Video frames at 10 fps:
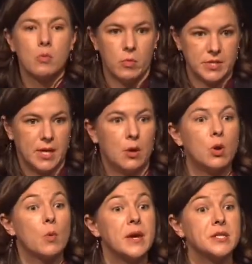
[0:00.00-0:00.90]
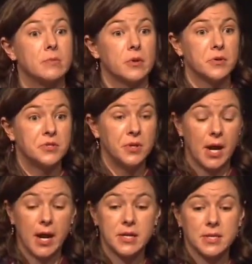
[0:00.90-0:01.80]
Once again, we raise them on those 2
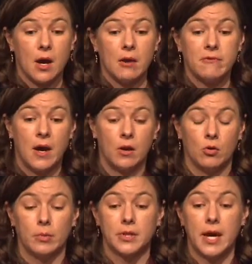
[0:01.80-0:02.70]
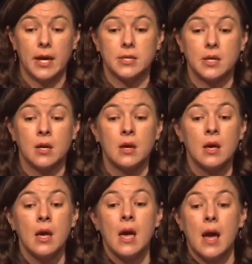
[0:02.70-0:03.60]
diets, a high-fat and normal diet,
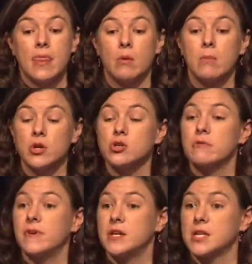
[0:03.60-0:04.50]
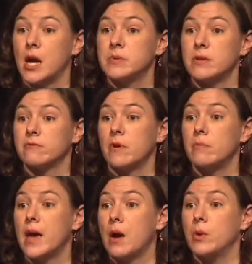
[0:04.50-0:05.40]
and then we measure the phenotypes, and from
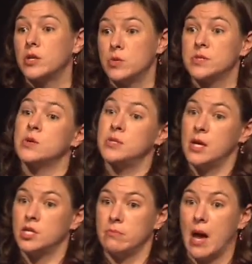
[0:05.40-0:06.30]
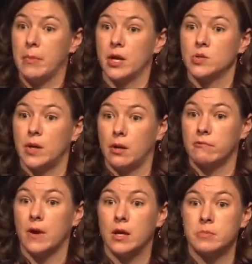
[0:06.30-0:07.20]
that, we can do association mapping to
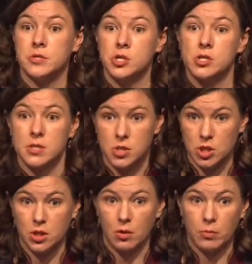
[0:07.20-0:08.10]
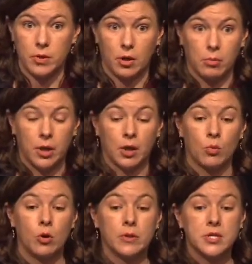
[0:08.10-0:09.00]
identify the positions in the genome that are playing a
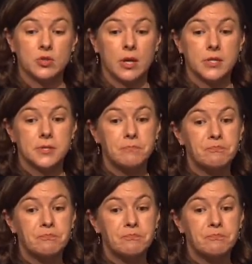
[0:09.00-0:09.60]
role in these traits.